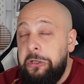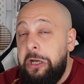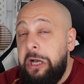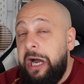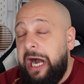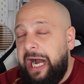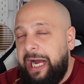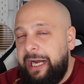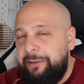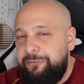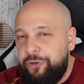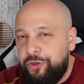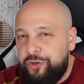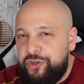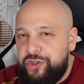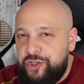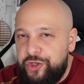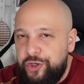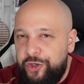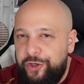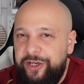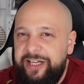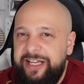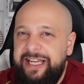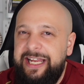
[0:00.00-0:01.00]
I'm not
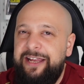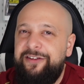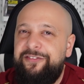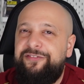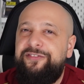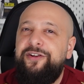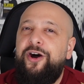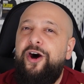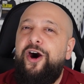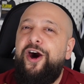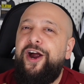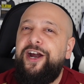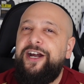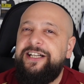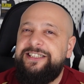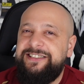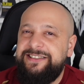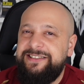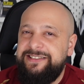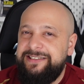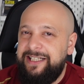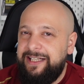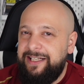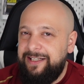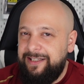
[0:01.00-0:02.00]
sure if
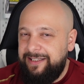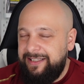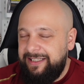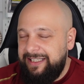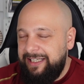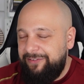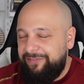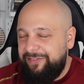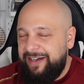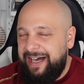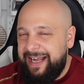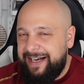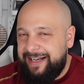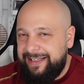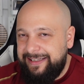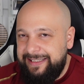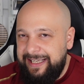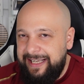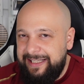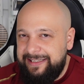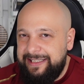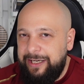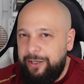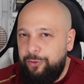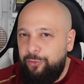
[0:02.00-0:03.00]
Arsenal, if
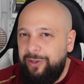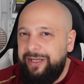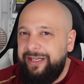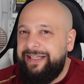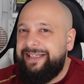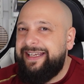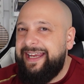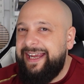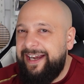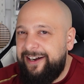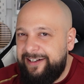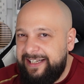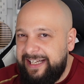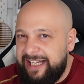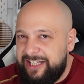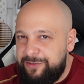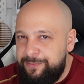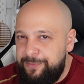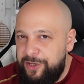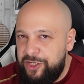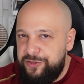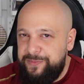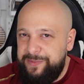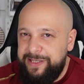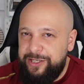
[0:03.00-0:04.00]
Arteta will care that
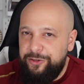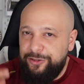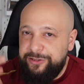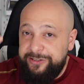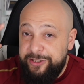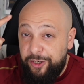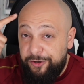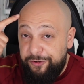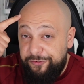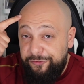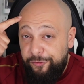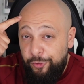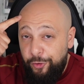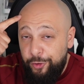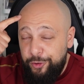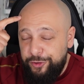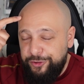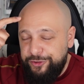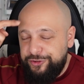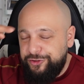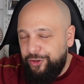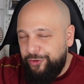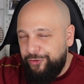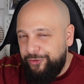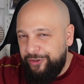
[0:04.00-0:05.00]
much, because they are
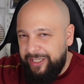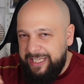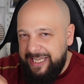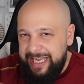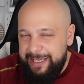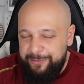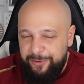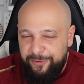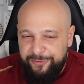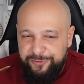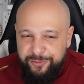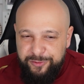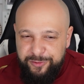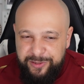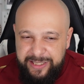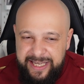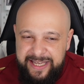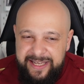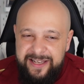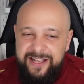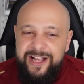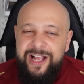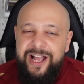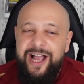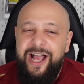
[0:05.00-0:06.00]
focused on the game of today
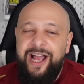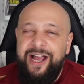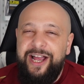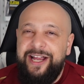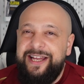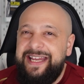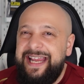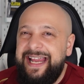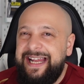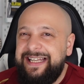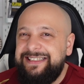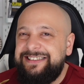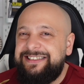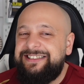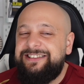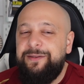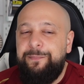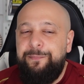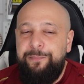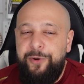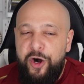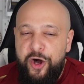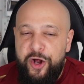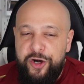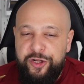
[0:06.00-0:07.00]
against
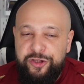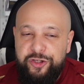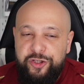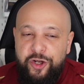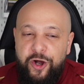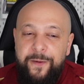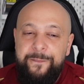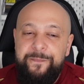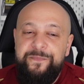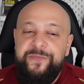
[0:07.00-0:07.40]
Porto.